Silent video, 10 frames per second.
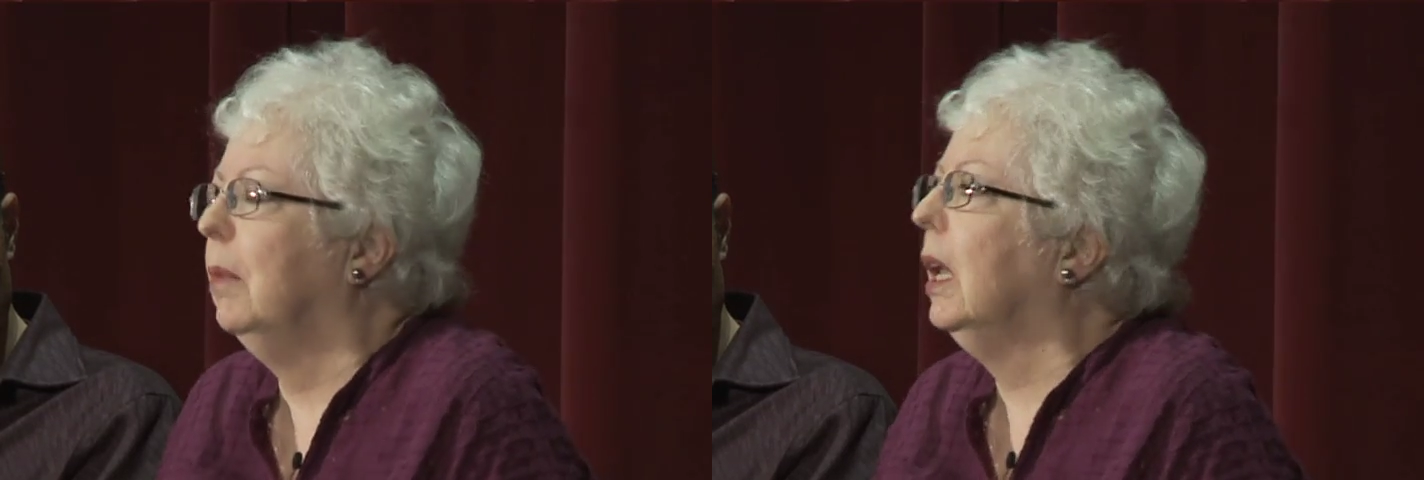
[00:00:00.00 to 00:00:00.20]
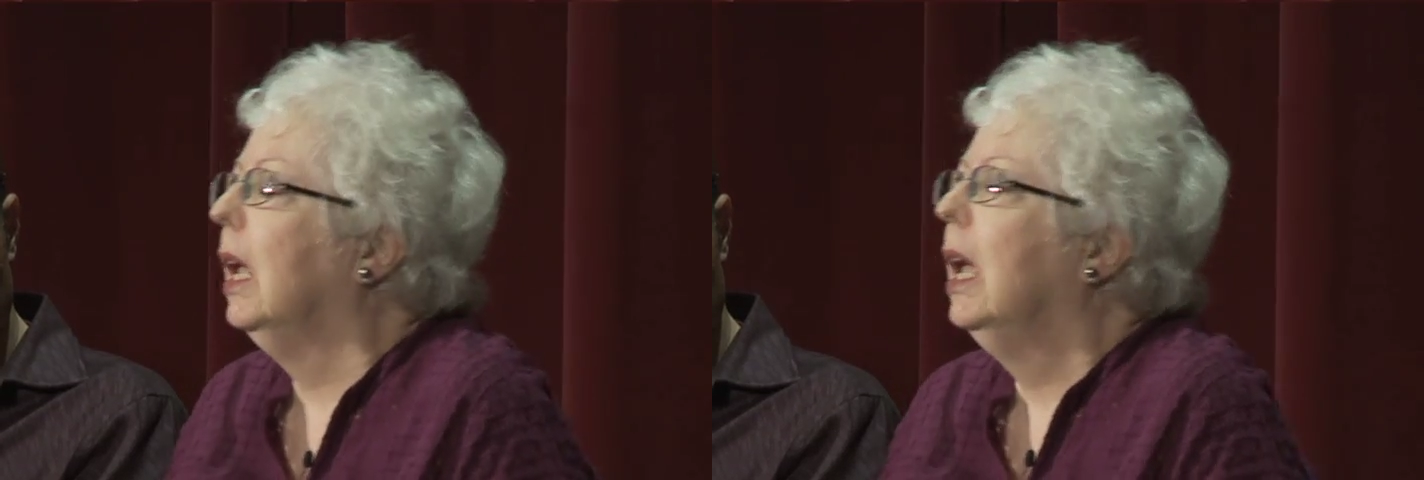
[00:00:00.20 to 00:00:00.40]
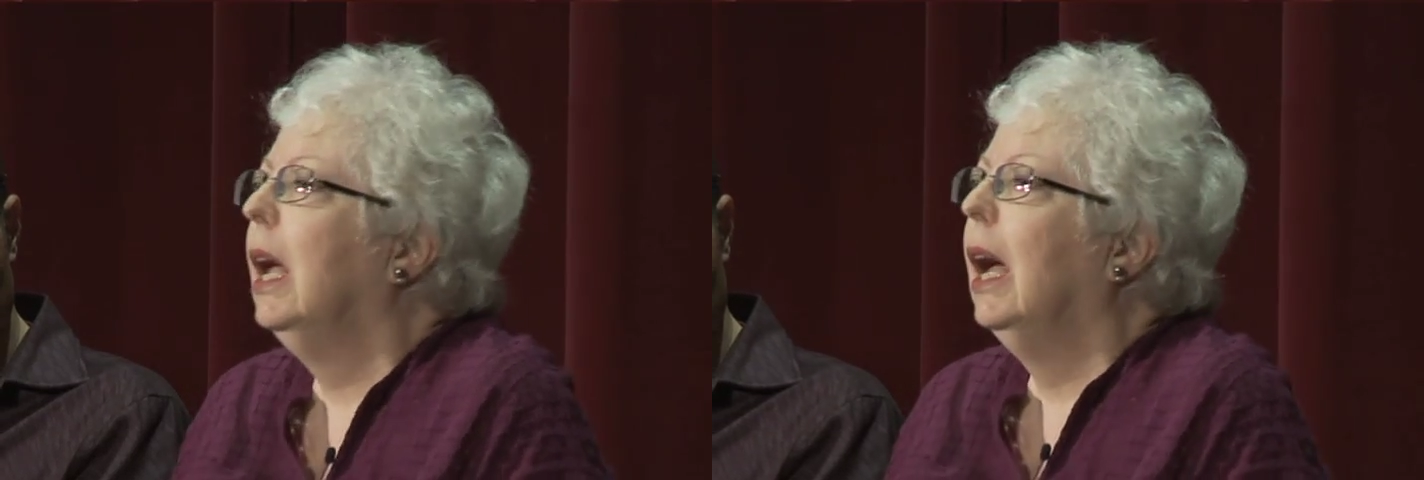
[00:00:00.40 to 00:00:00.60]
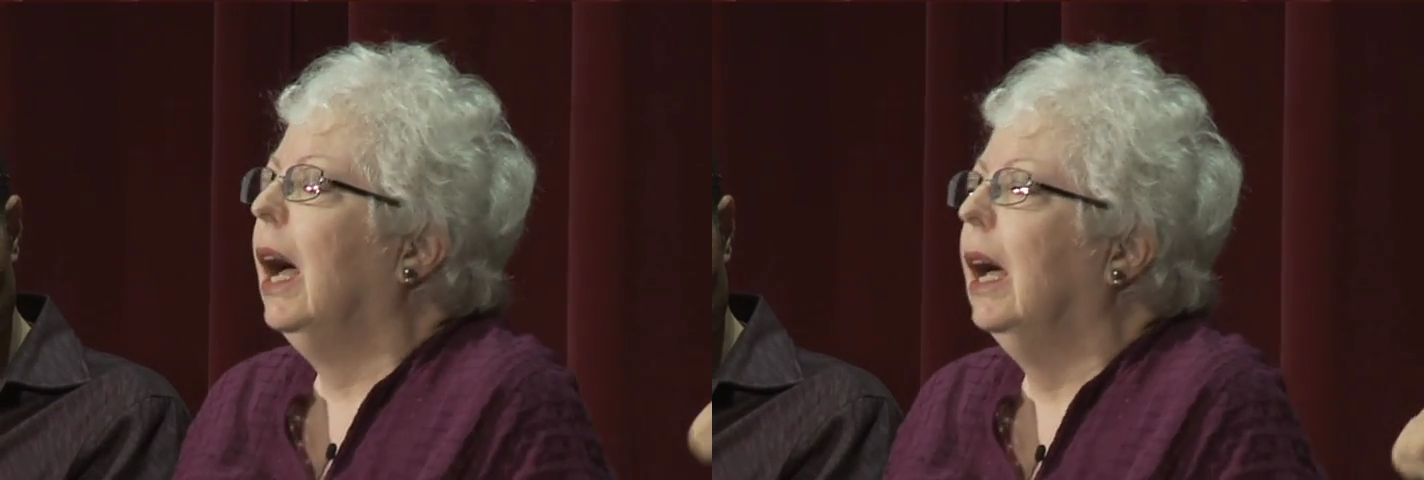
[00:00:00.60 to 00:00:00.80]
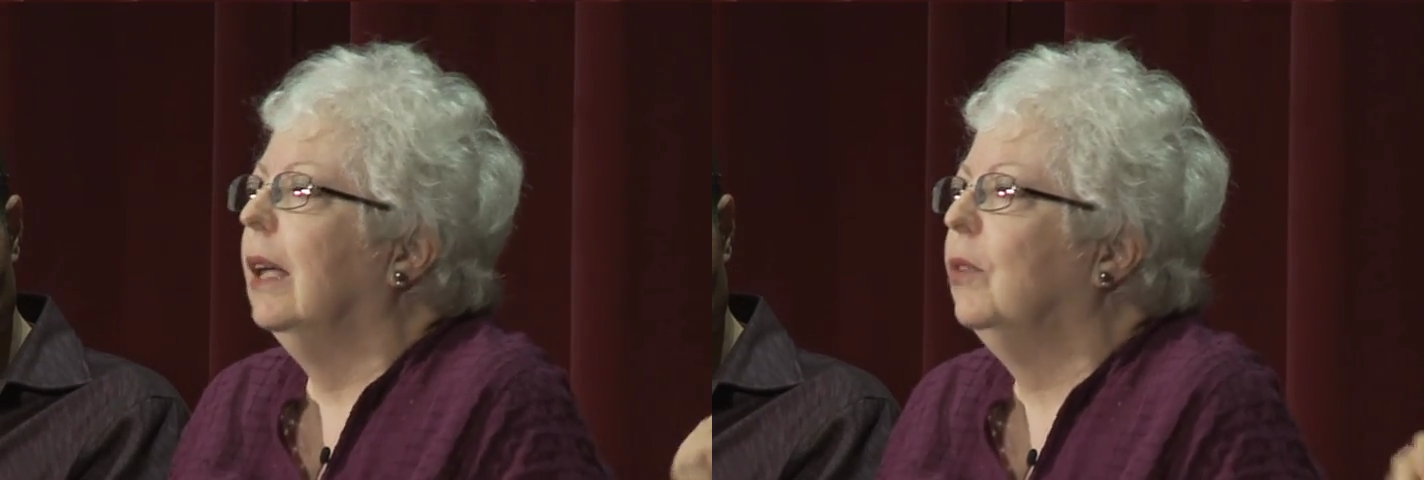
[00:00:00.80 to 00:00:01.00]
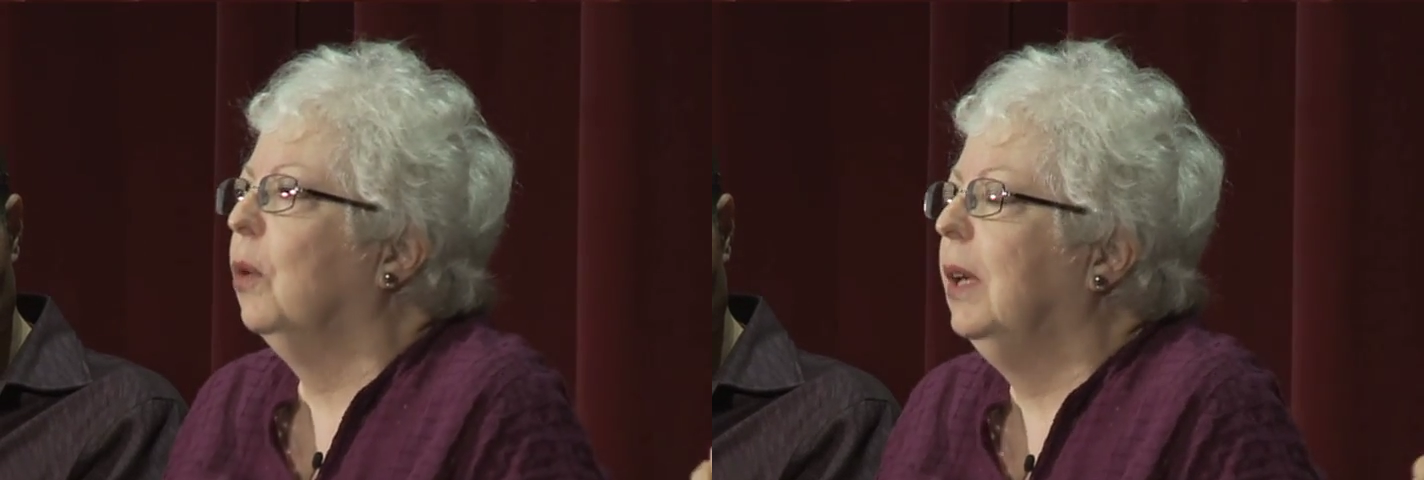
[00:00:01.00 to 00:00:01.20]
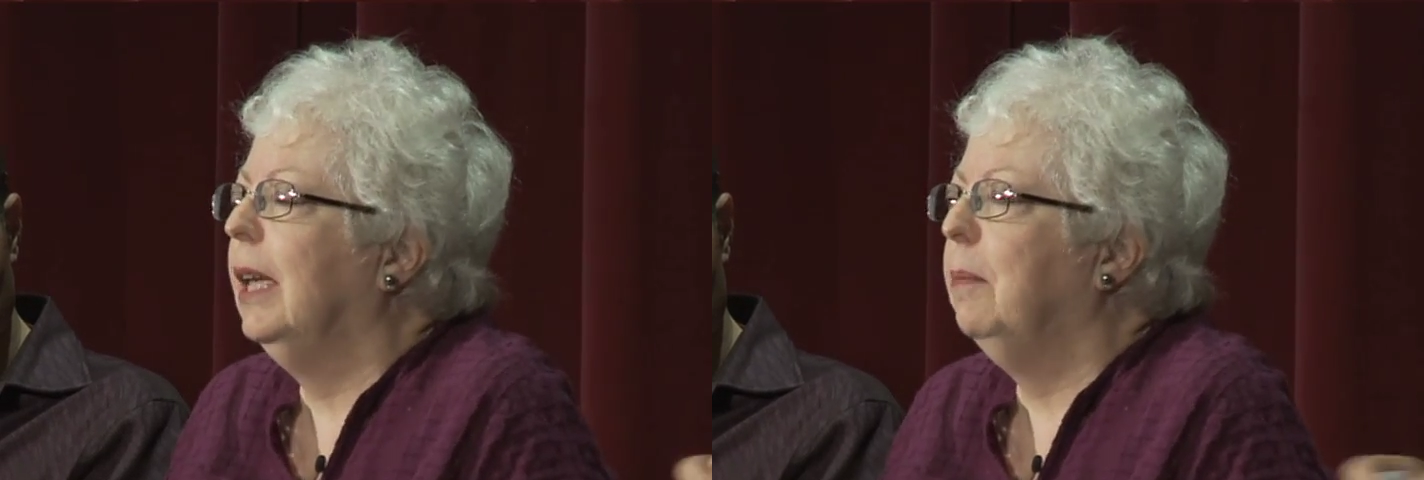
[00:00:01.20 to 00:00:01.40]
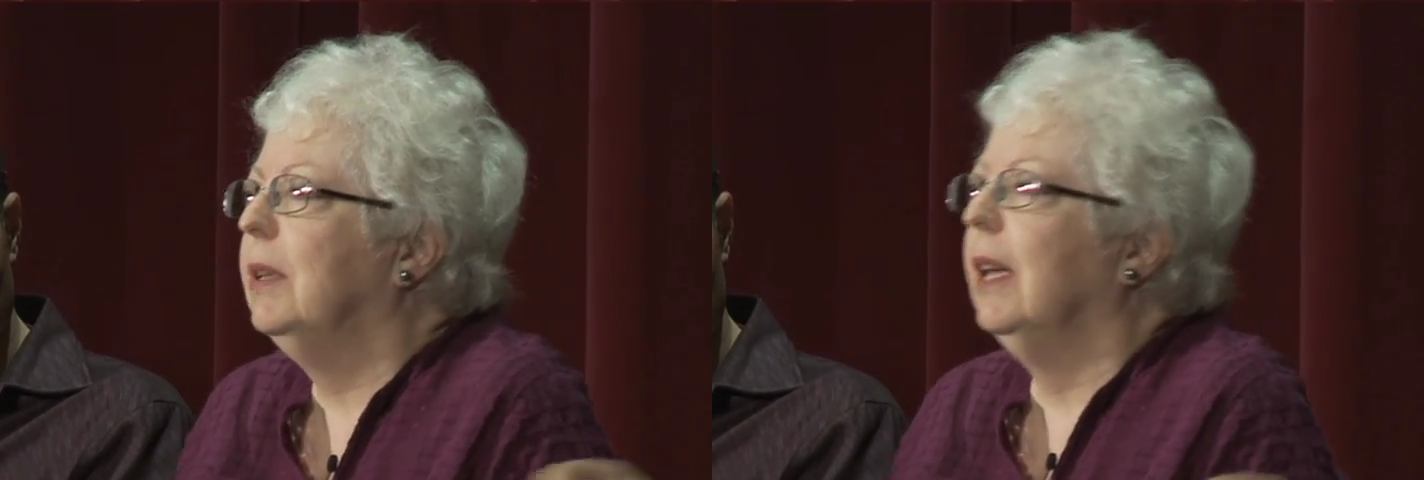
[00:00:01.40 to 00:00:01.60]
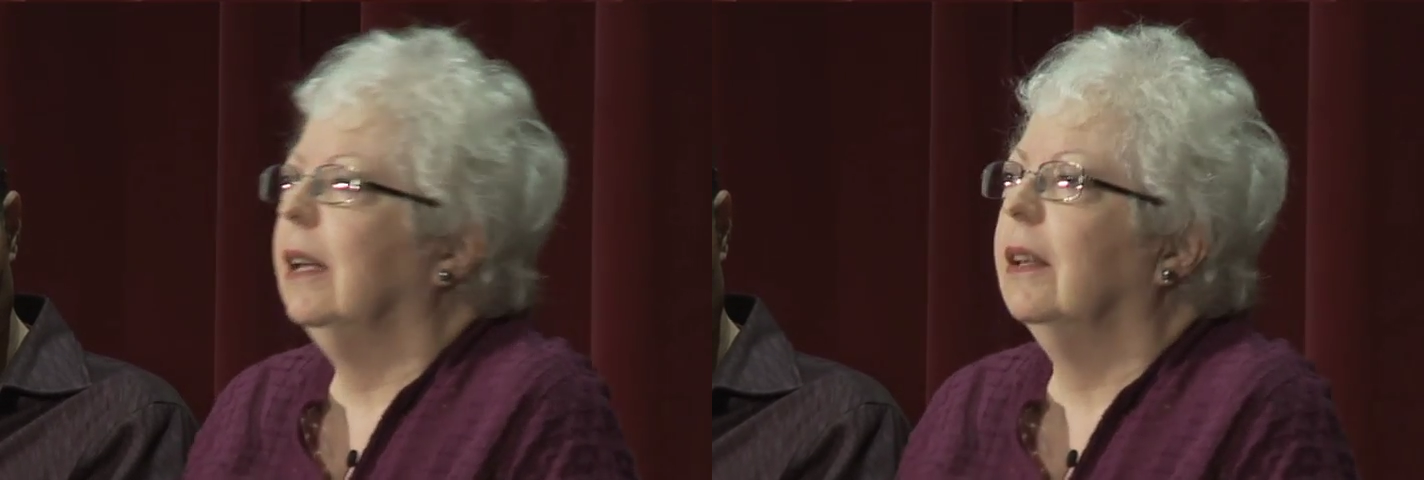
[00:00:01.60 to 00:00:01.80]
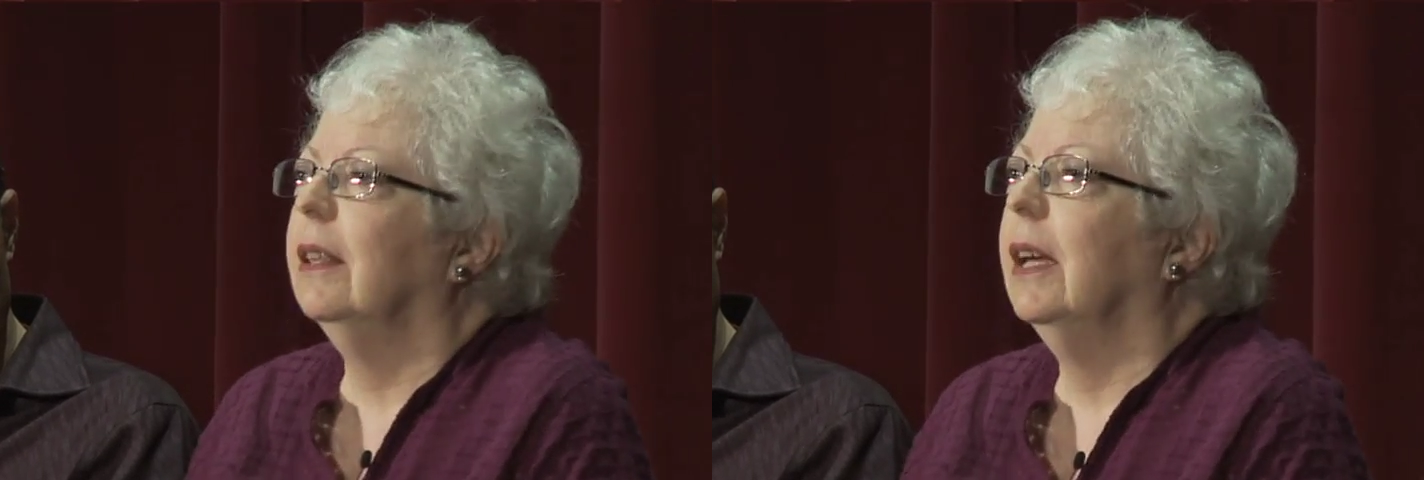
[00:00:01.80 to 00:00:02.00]
And uh, so he keeps
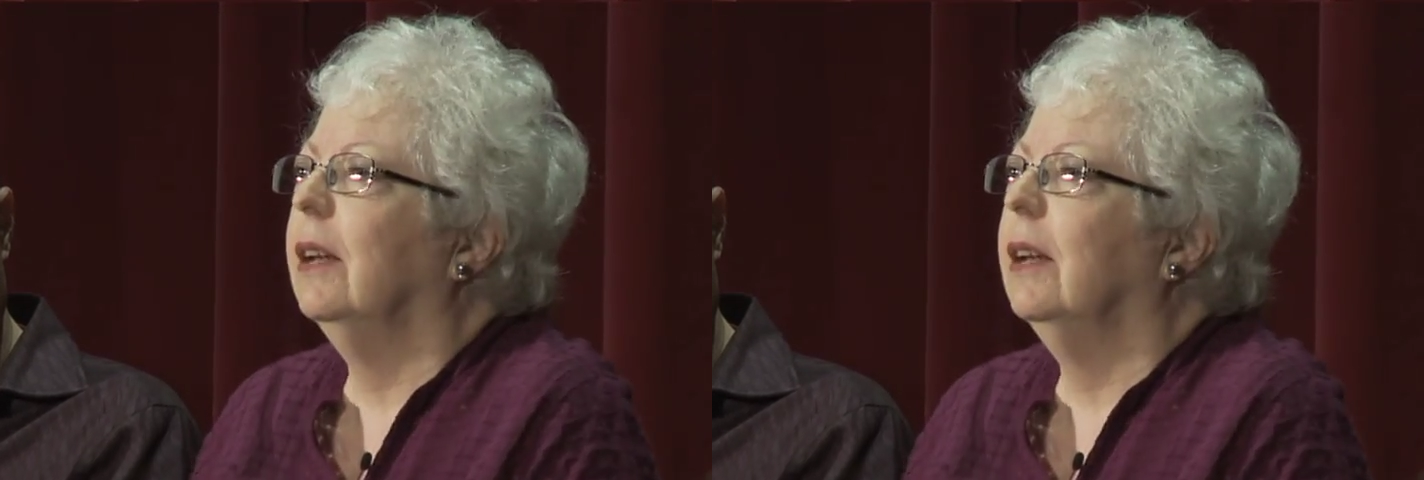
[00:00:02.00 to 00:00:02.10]
saying to the